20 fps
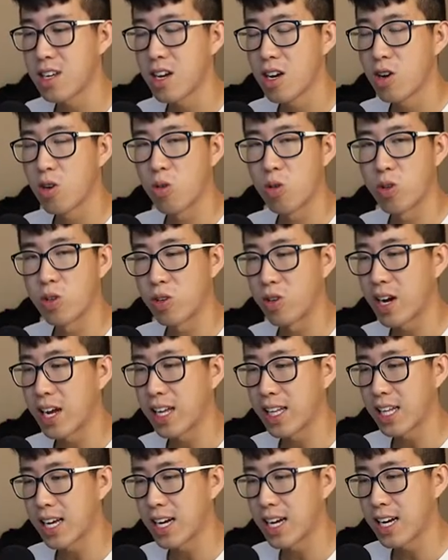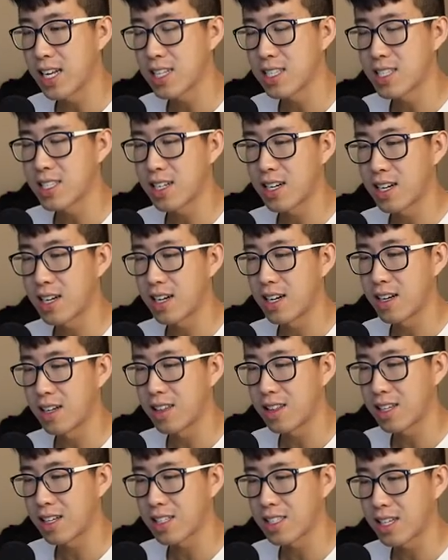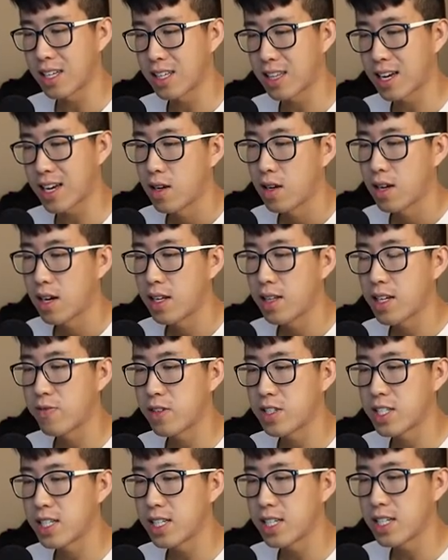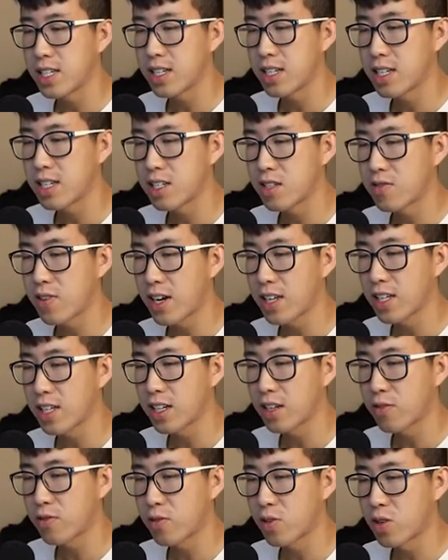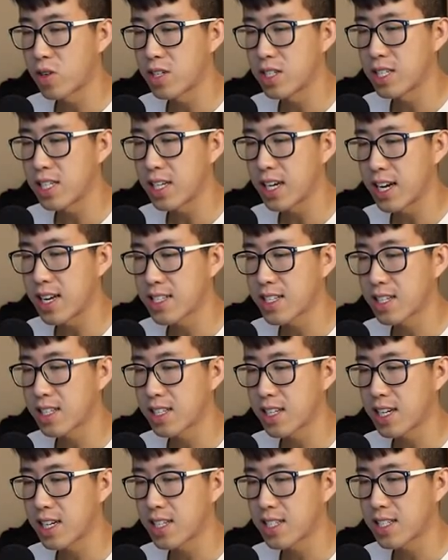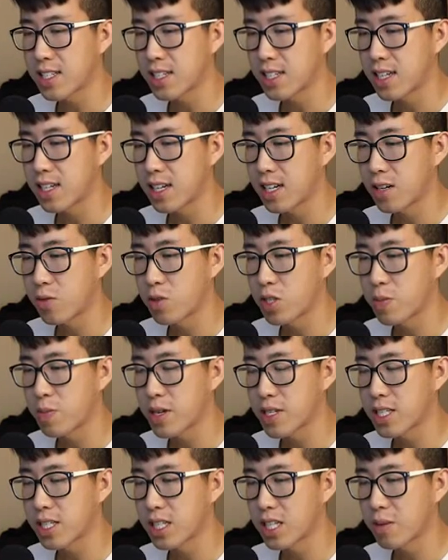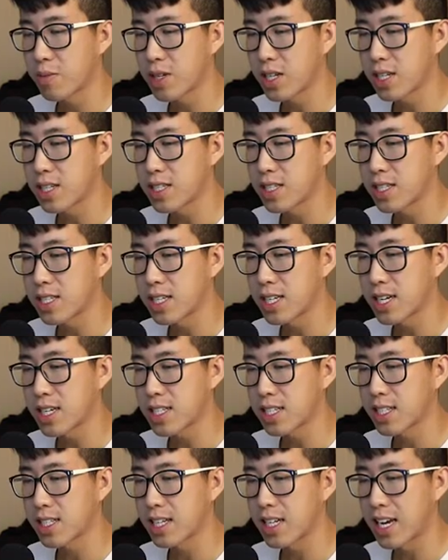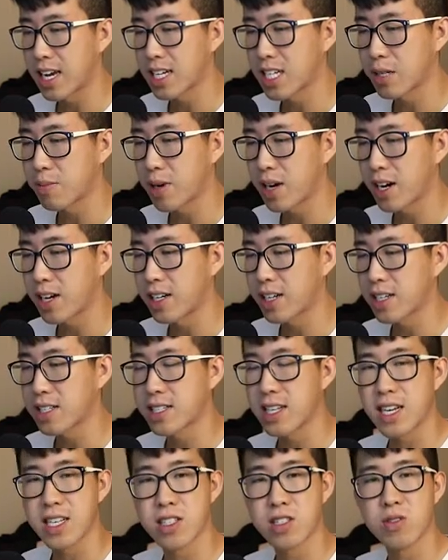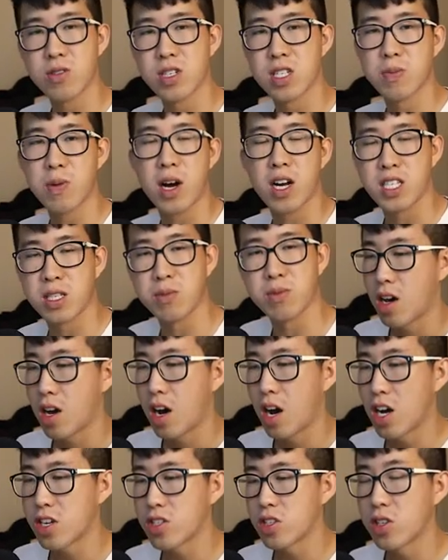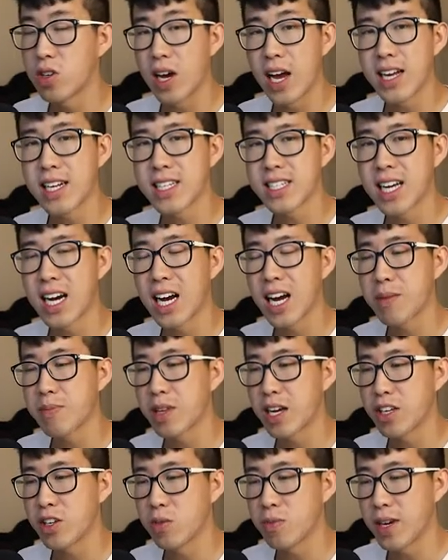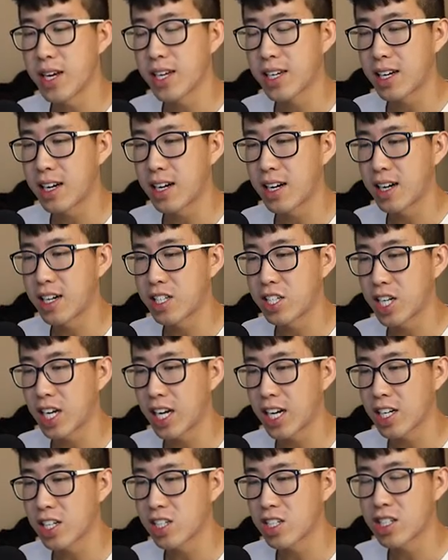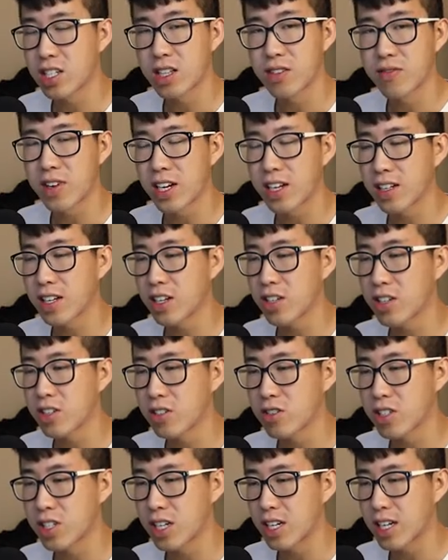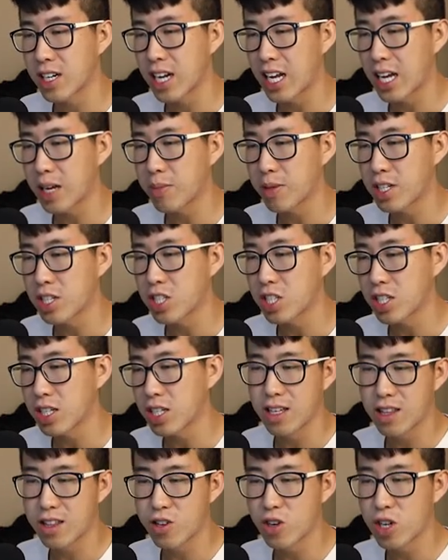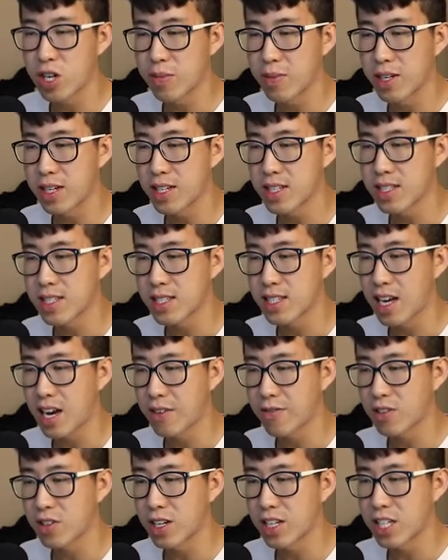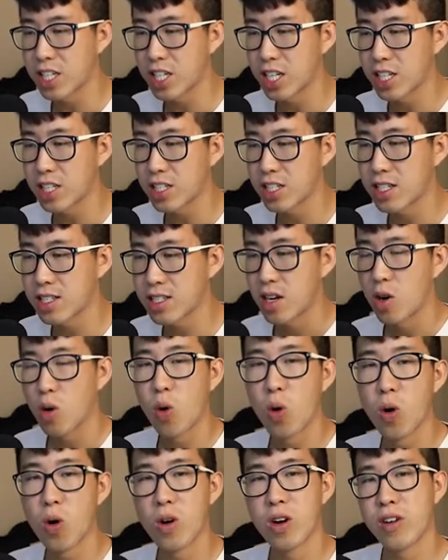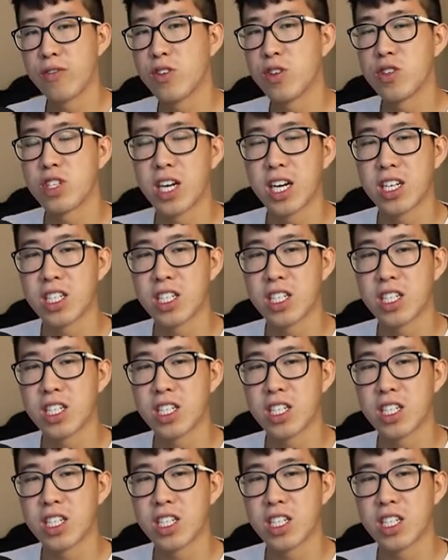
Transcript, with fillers: or their A lines uh, and things like that that. And then D is finally for de escalate, uh, which basically means de escalate antibiotics as soon as possible. Also, any time that you make a change to the ventilator, you should get an ABG 30 minutes after any changes. Or if you change